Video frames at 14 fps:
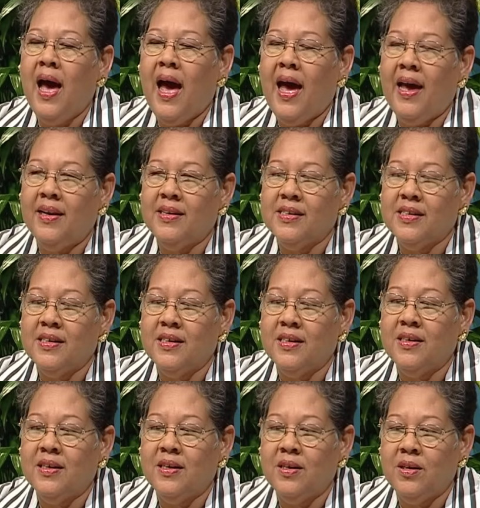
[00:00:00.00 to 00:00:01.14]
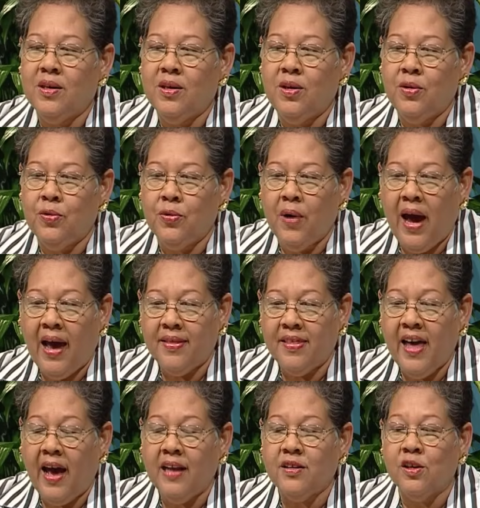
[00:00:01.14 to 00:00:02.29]
And you had
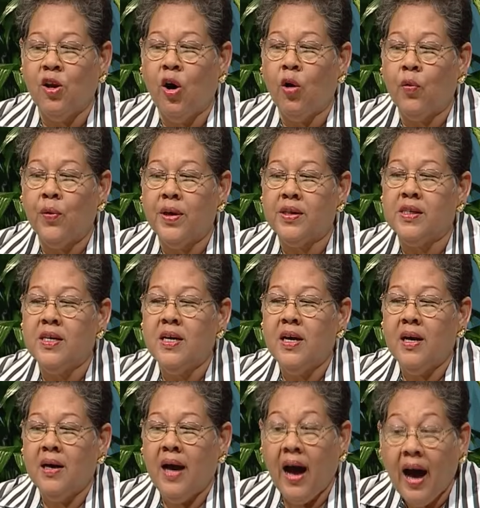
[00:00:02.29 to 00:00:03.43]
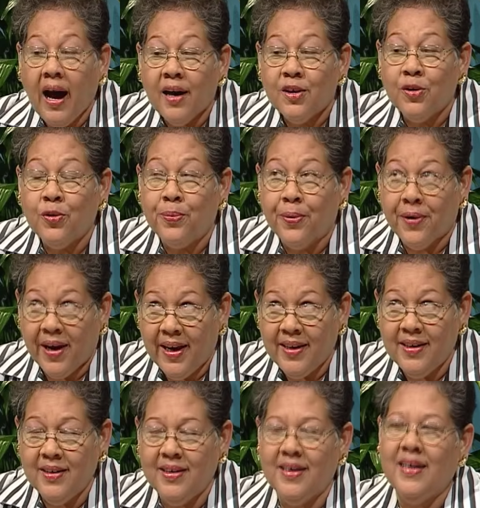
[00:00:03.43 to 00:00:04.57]
that along with hardo bread.
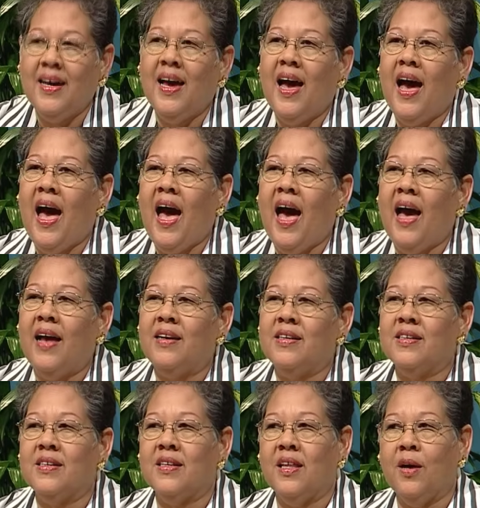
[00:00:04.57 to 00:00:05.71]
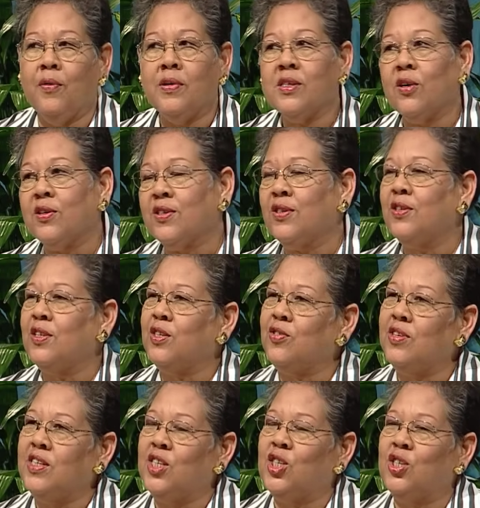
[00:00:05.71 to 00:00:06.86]
And there was also the
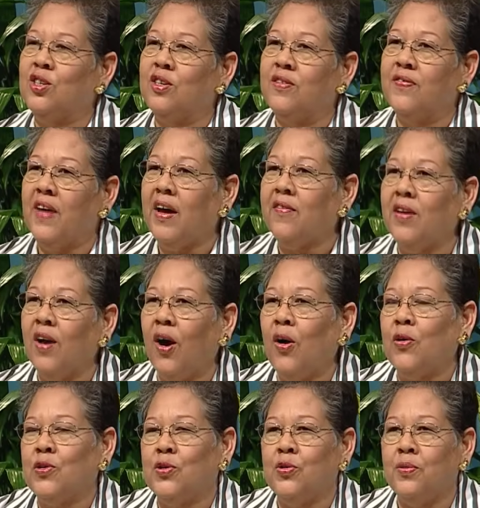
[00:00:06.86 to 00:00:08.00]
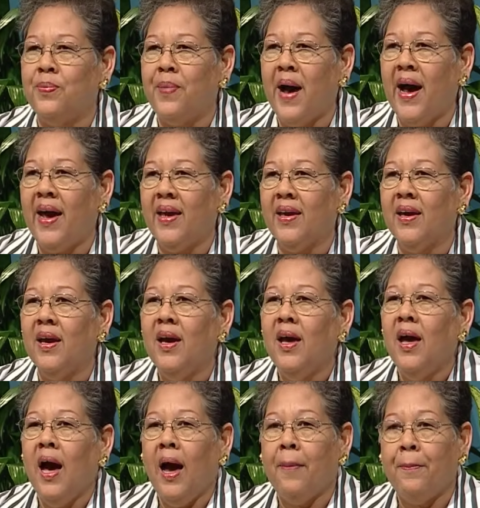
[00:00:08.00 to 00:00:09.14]
tradition of every household buying
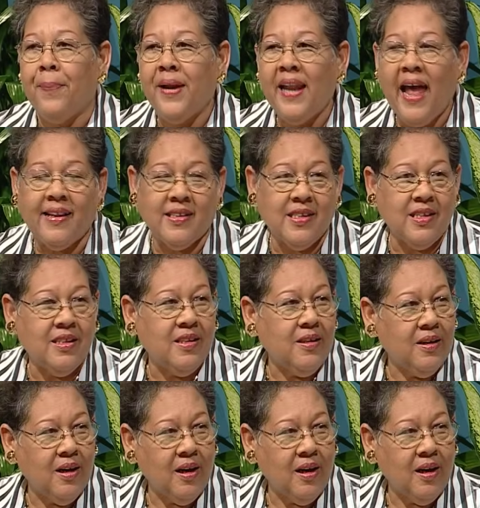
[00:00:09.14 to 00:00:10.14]
a plaited